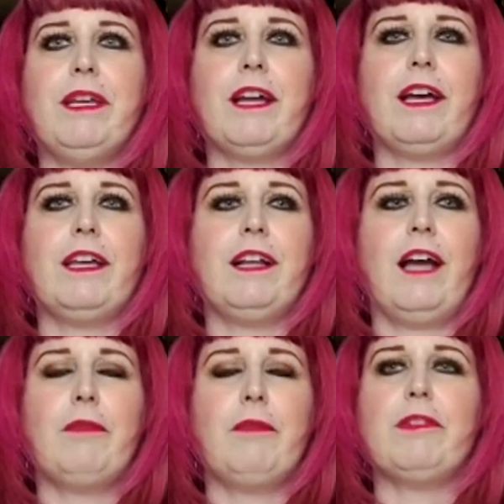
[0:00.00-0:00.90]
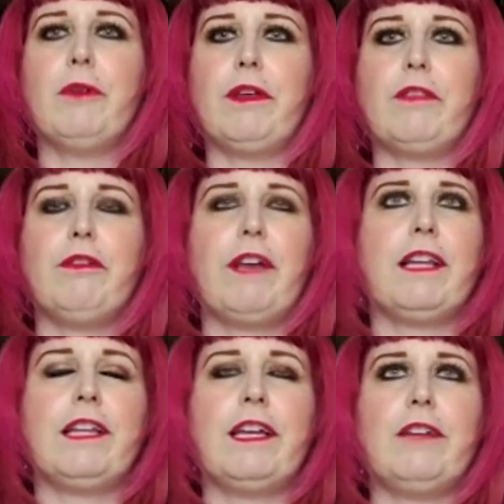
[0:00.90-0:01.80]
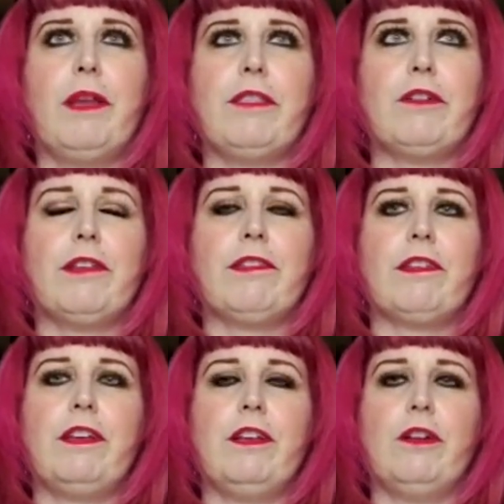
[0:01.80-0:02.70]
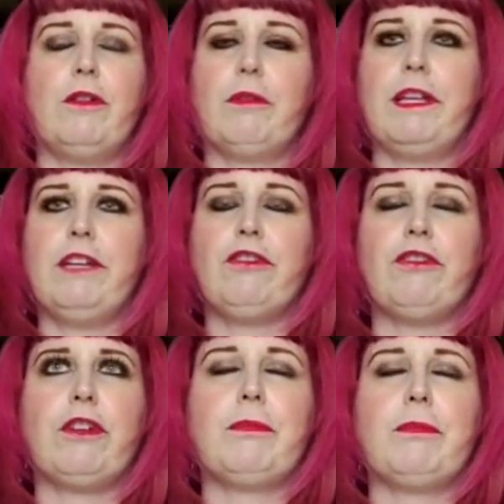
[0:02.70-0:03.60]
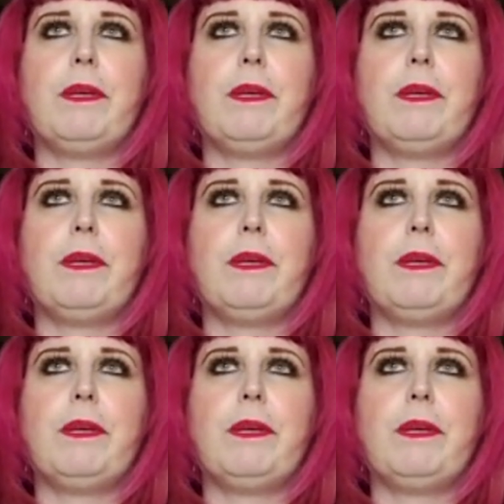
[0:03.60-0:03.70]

and I was going through that, like whether it's you know, a relationship